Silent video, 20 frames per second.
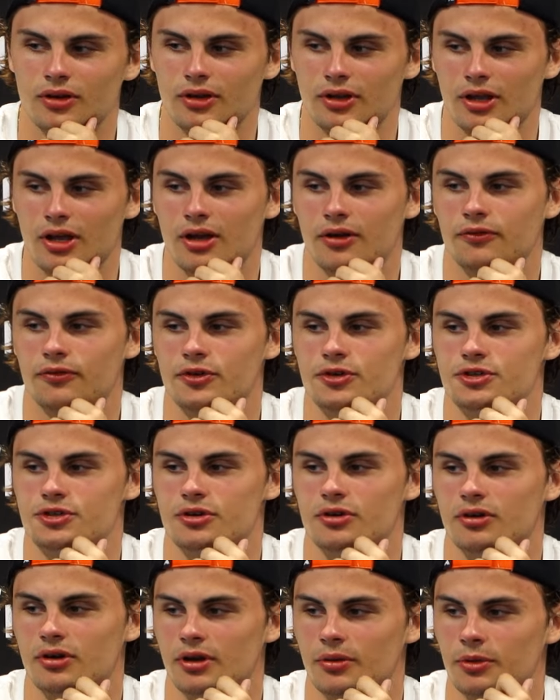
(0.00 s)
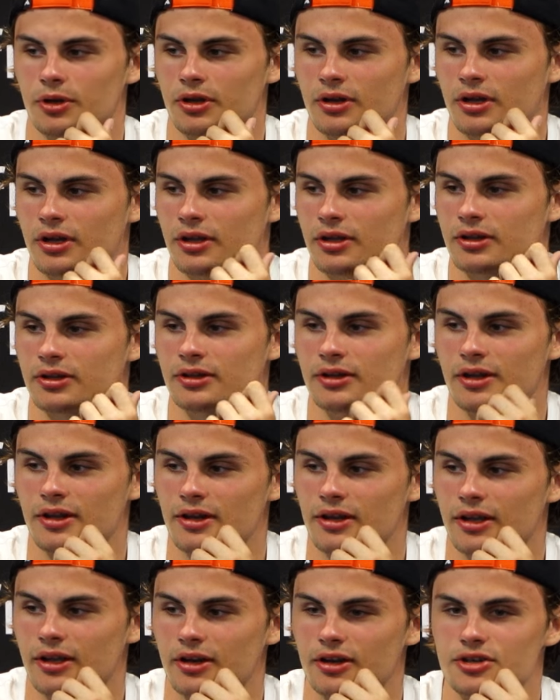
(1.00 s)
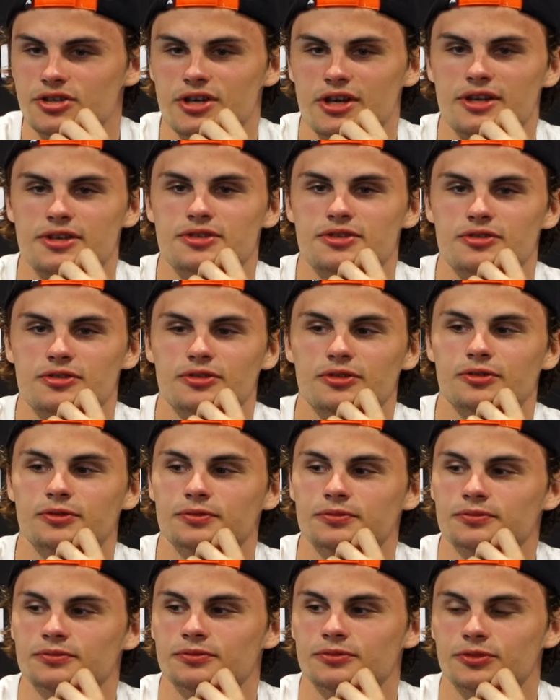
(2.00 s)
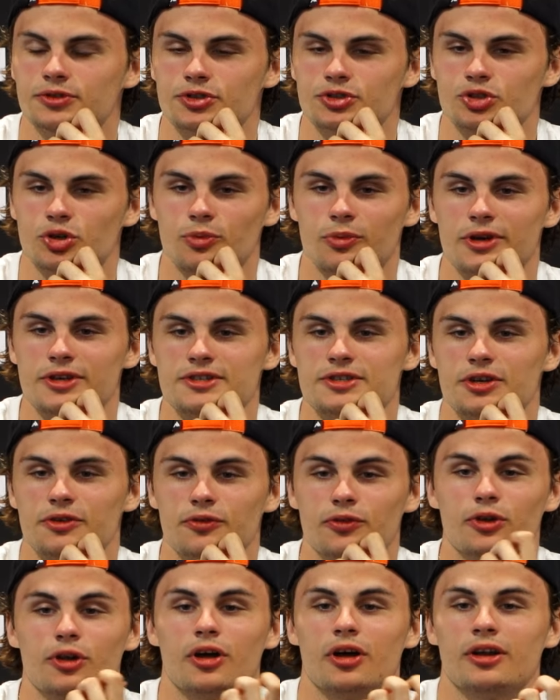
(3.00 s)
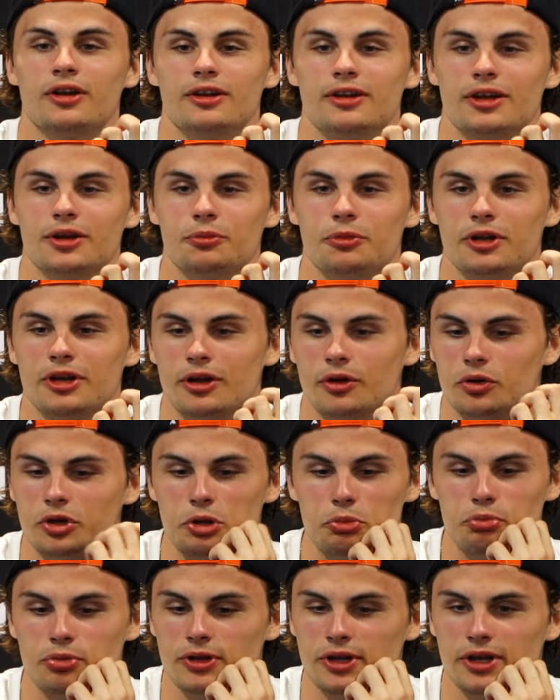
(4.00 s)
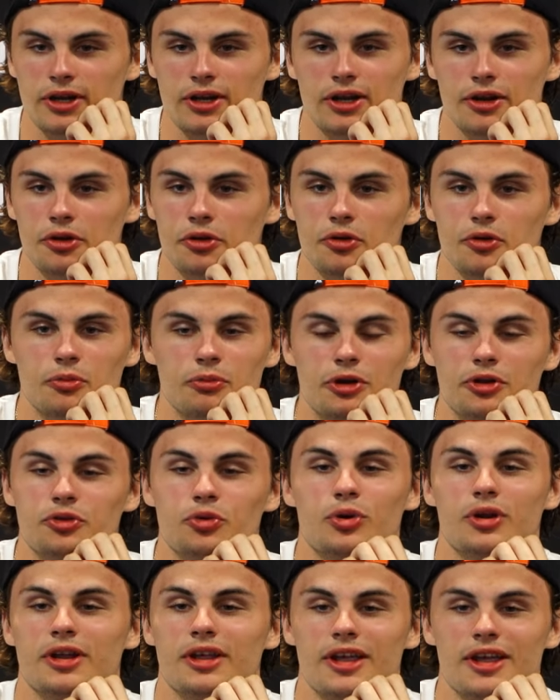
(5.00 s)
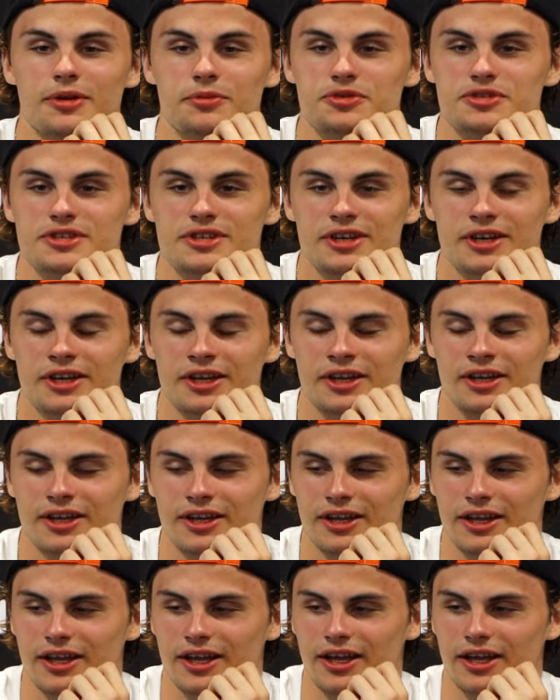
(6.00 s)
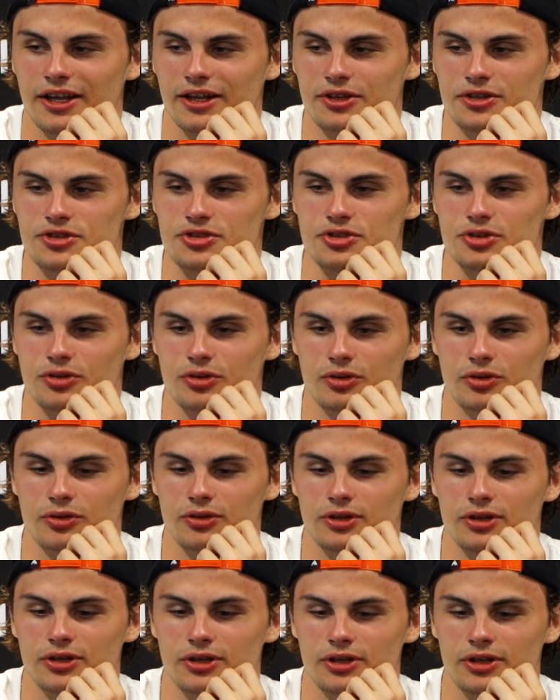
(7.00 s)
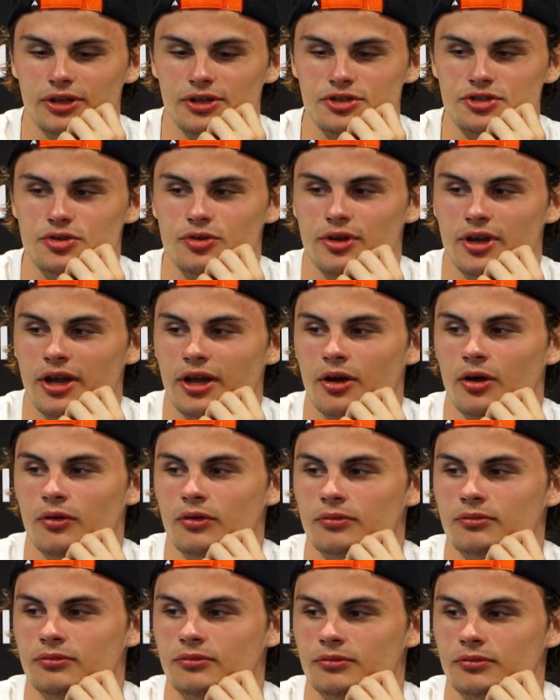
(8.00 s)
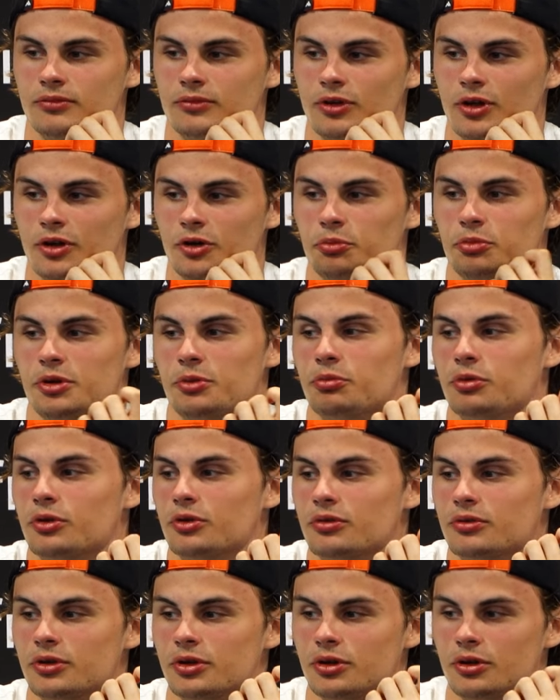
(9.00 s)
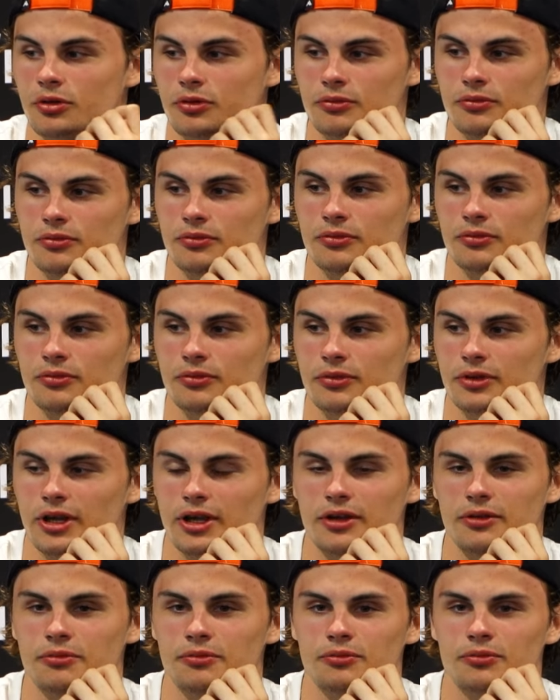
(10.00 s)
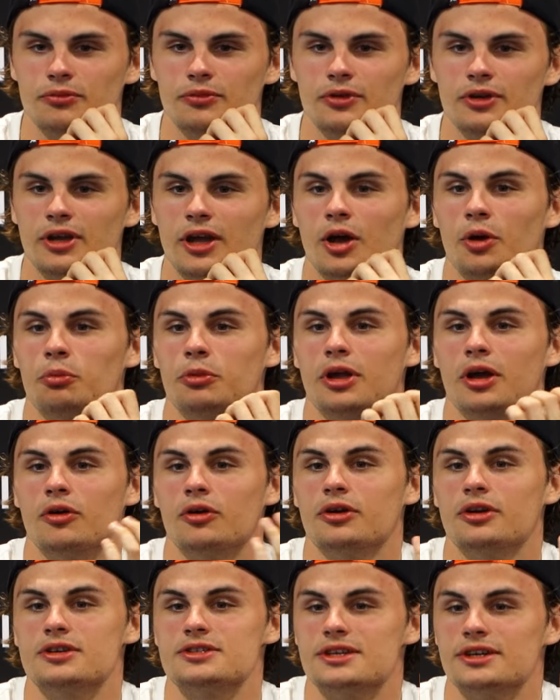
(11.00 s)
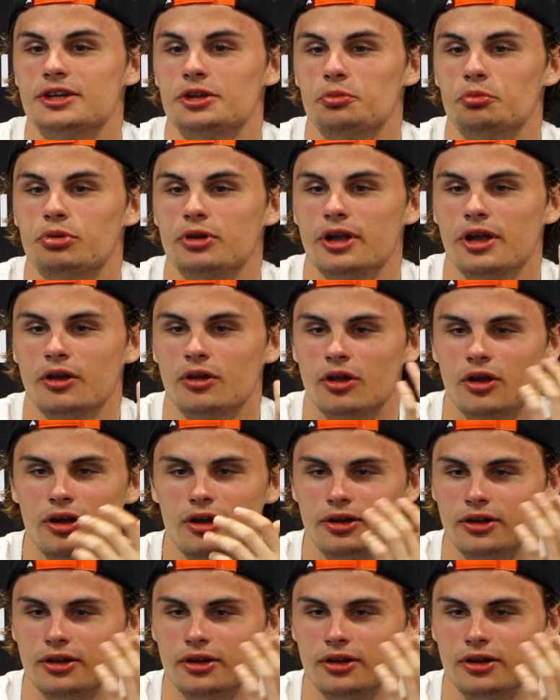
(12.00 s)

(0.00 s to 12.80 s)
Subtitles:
Yeah, for sure. I mean, I didn't get a chance to show myself a lot. I mean, I only played, I don't know, about 20 games. And so, a lot of people, you know, they count me out because I didn't play a lot,